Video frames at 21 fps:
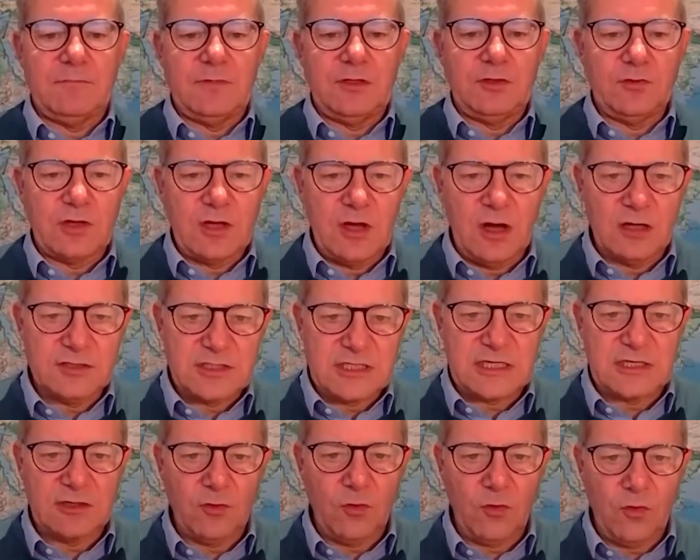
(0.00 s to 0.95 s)
You can't
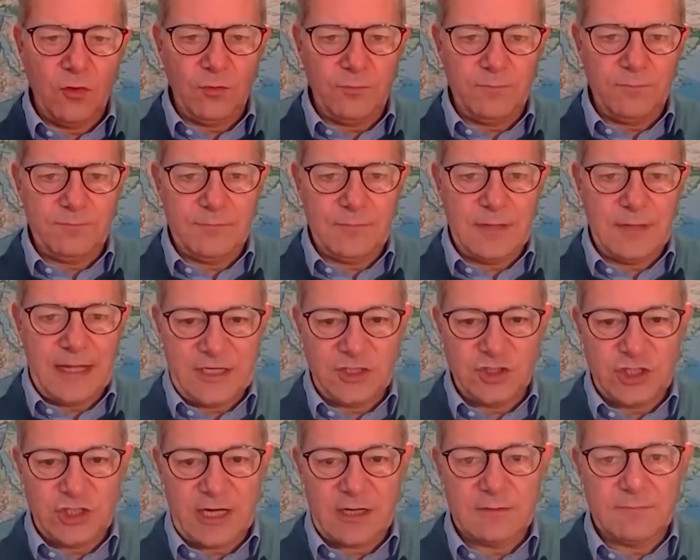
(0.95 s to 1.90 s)
ignore
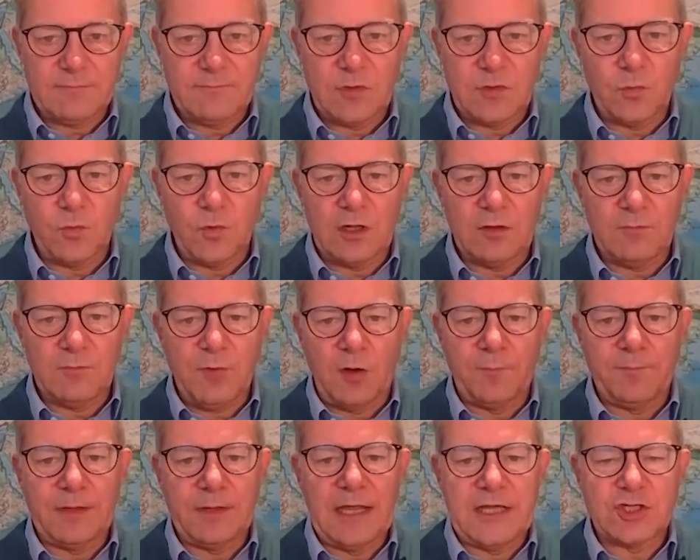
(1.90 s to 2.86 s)
aging. The world
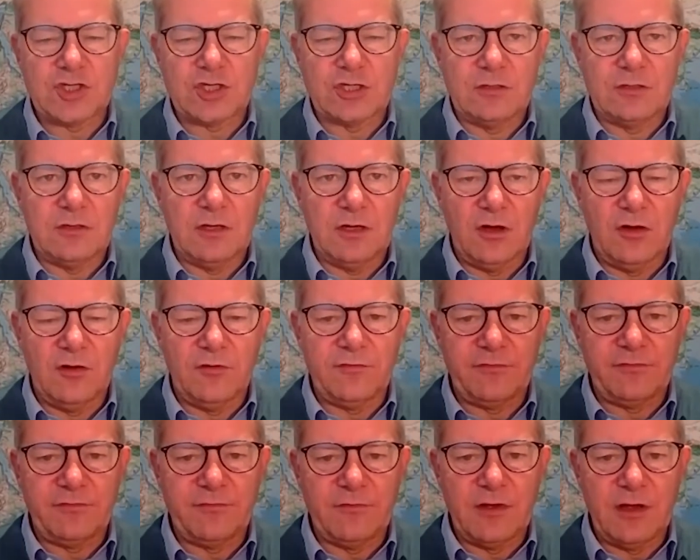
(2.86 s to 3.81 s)
population
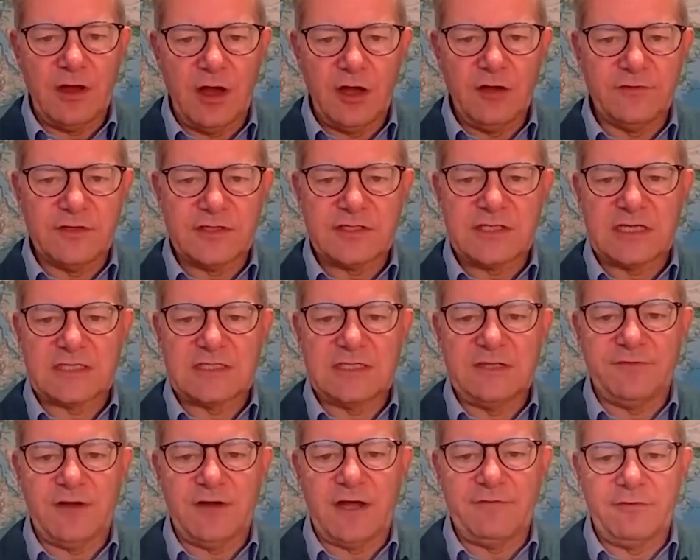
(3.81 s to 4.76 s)
of over
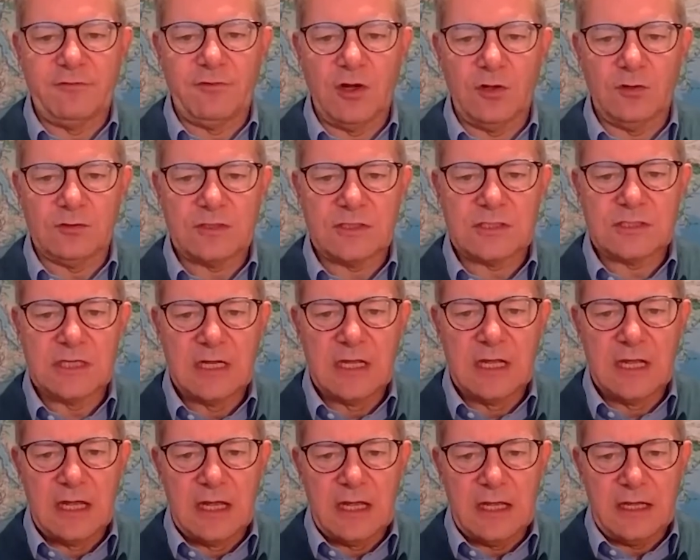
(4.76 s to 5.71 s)
65-year-olds
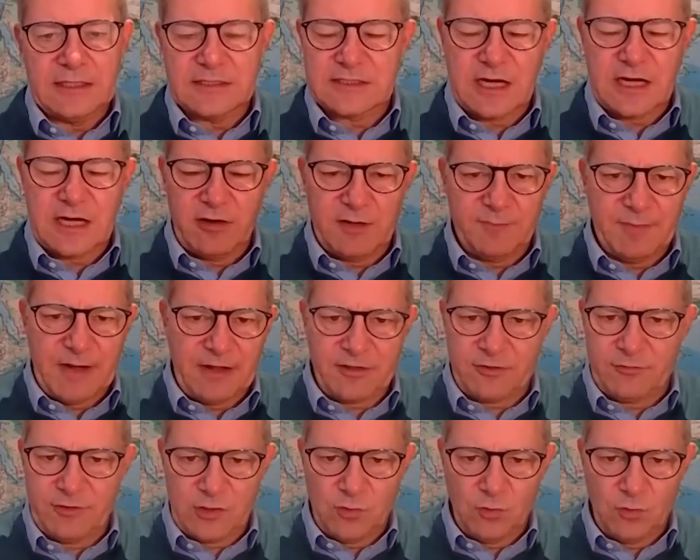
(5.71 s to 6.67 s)
is currently about
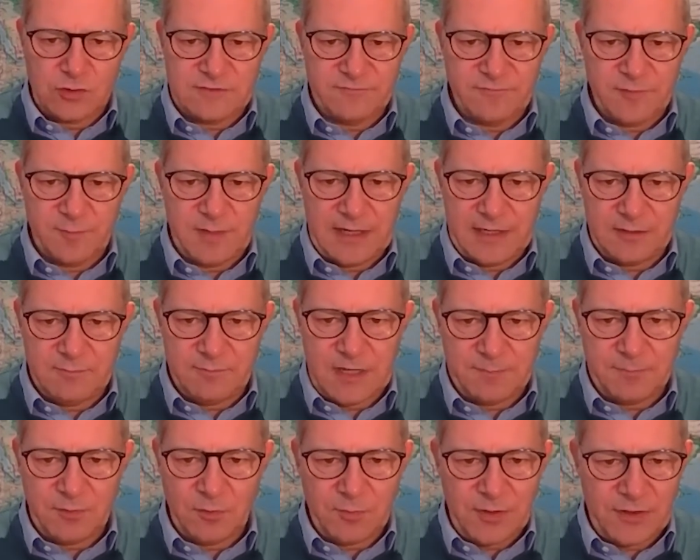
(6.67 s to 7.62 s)
750 million
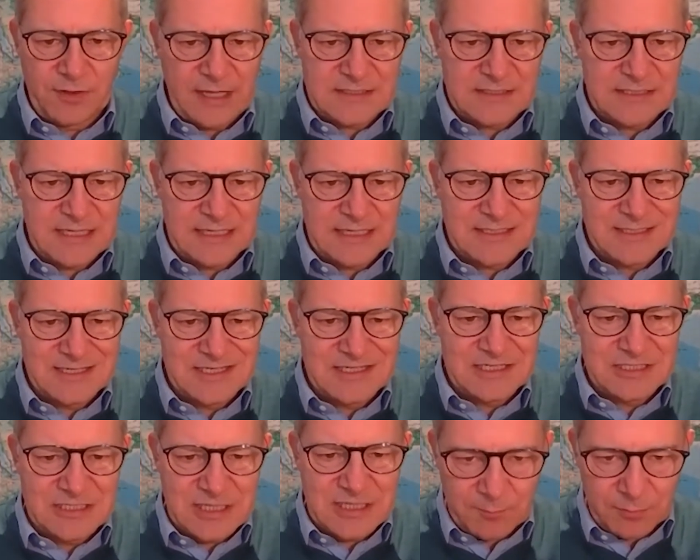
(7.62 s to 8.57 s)
people, but that's set to
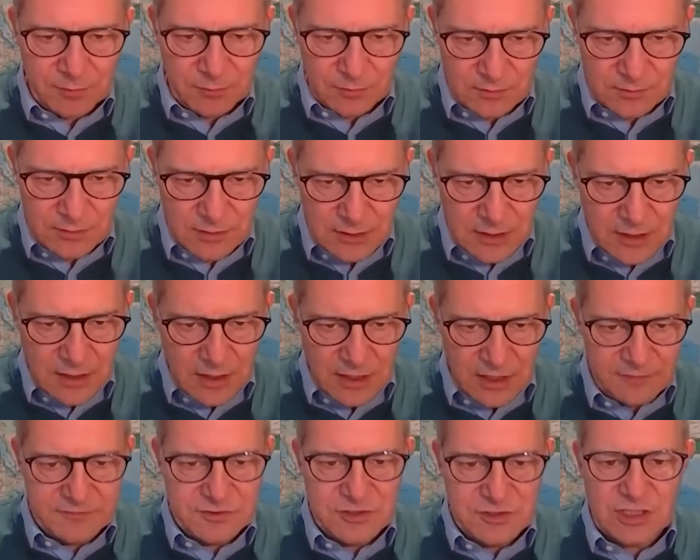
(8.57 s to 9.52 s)
double
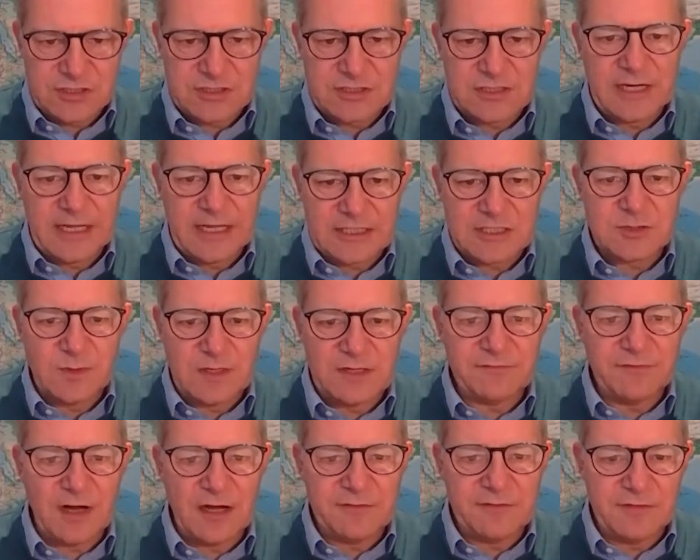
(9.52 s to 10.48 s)
over just the next
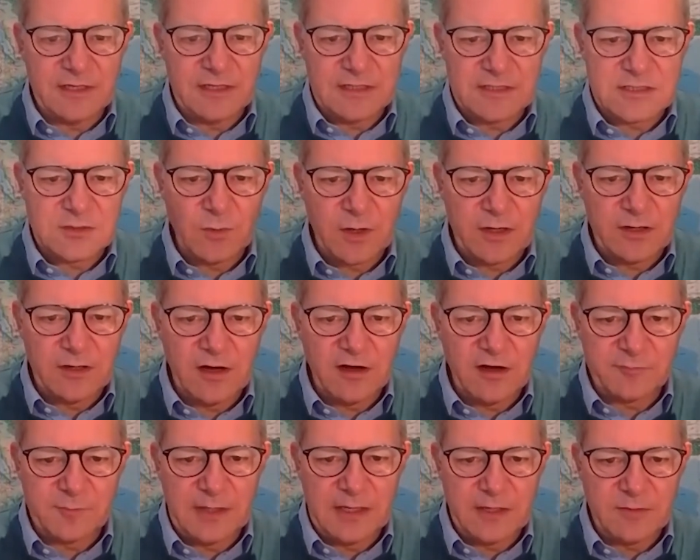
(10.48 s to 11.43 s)
25 years to
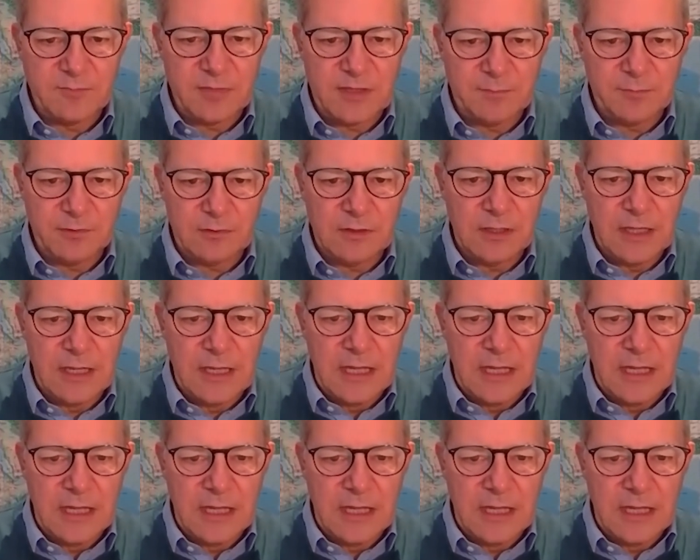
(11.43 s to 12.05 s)
1.5 billion people.